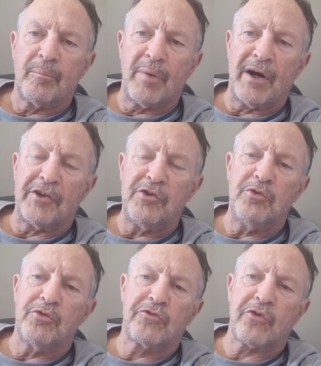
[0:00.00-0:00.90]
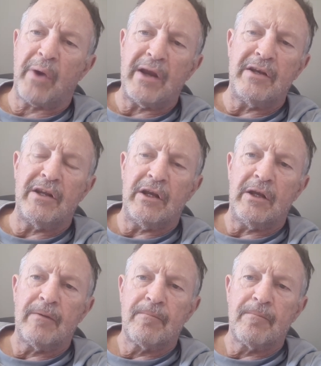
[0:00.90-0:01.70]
by new trendy